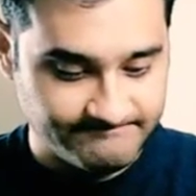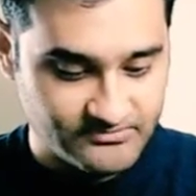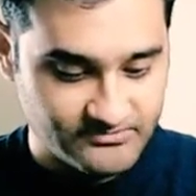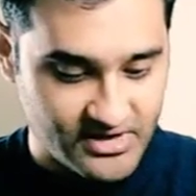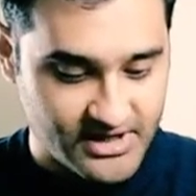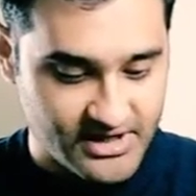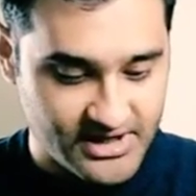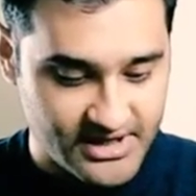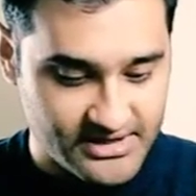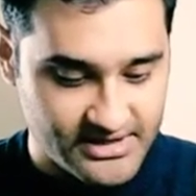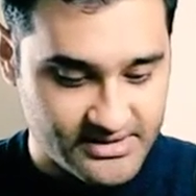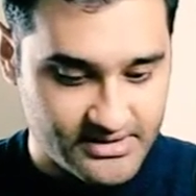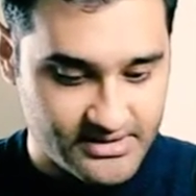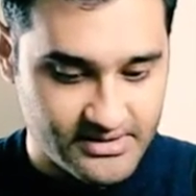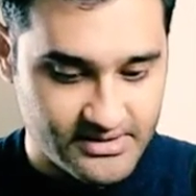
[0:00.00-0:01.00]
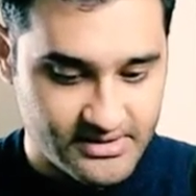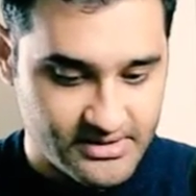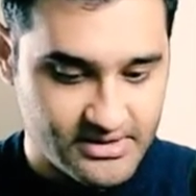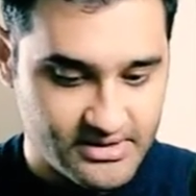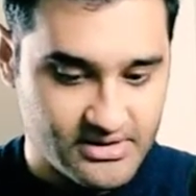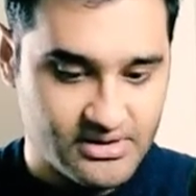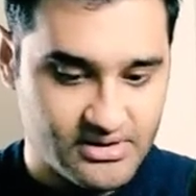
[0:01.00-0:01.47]
Okay,
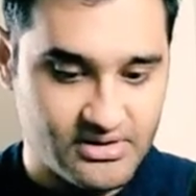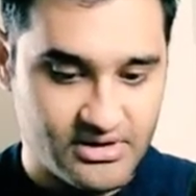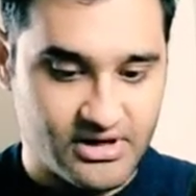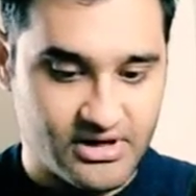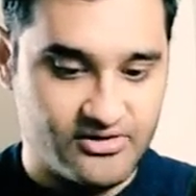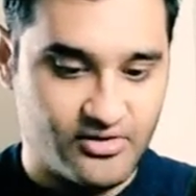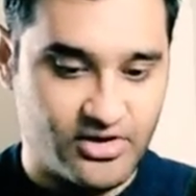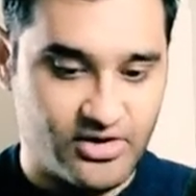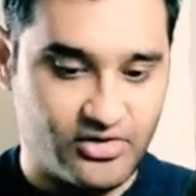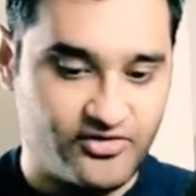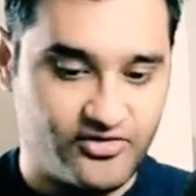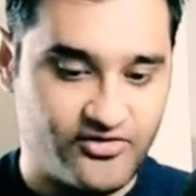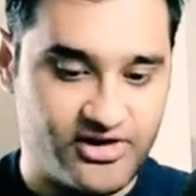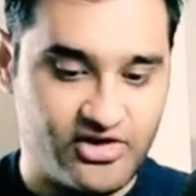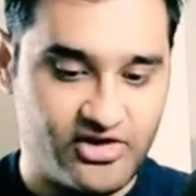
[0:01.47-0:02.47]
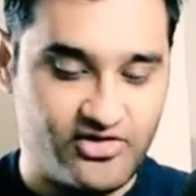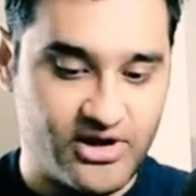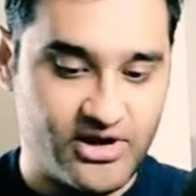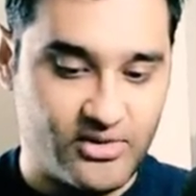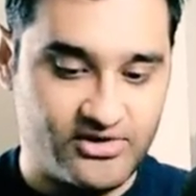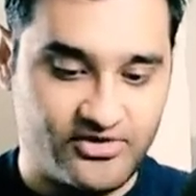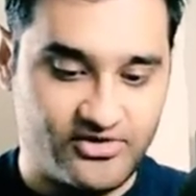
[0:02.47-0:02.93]
it's one of those funny tray
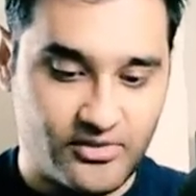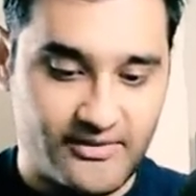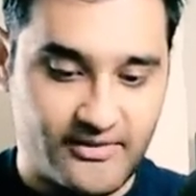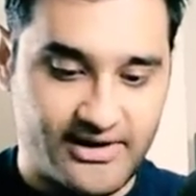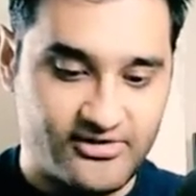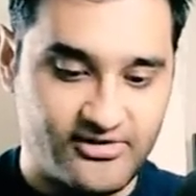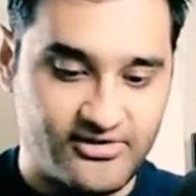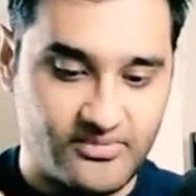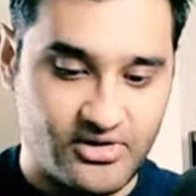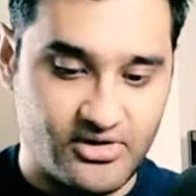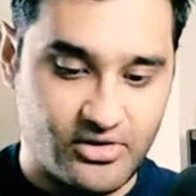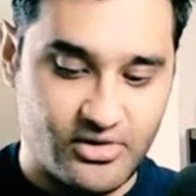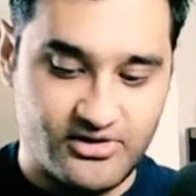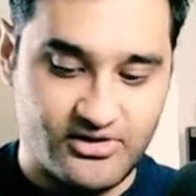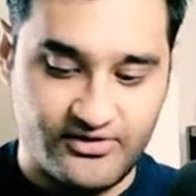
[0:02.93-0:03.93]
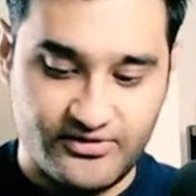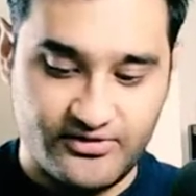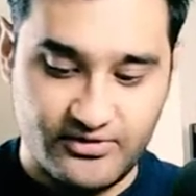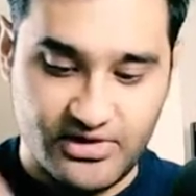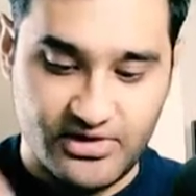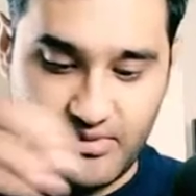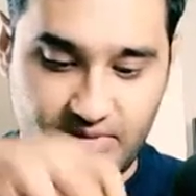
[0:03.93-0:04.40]
ones. So we've had some other ones
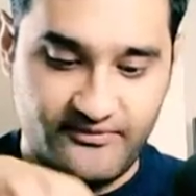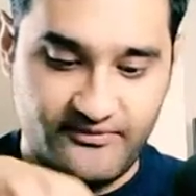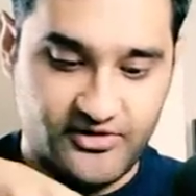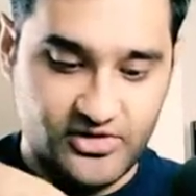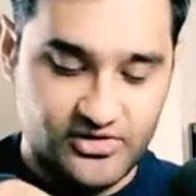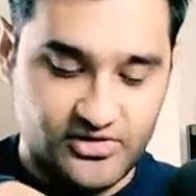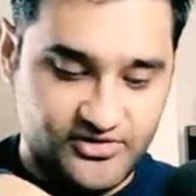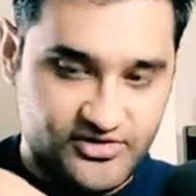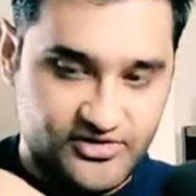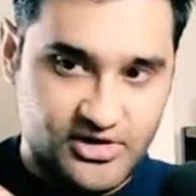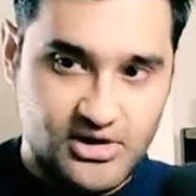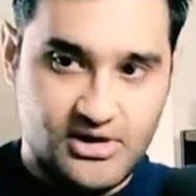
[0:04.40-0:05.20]
that we've used.